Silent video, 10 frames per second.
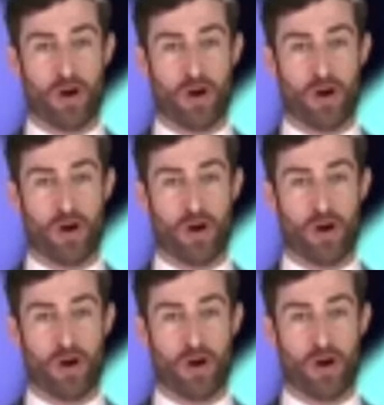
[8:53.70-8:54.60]

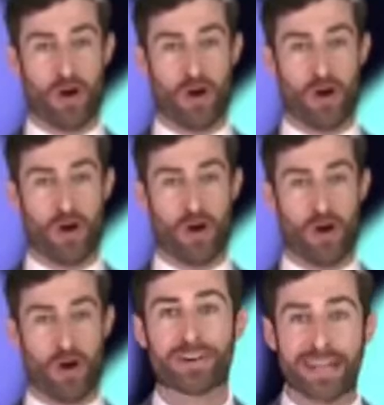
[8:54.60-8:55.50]

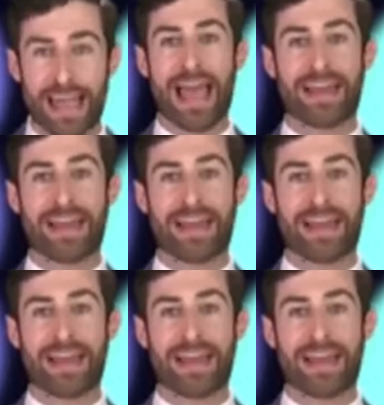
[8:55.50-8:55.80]
(silence)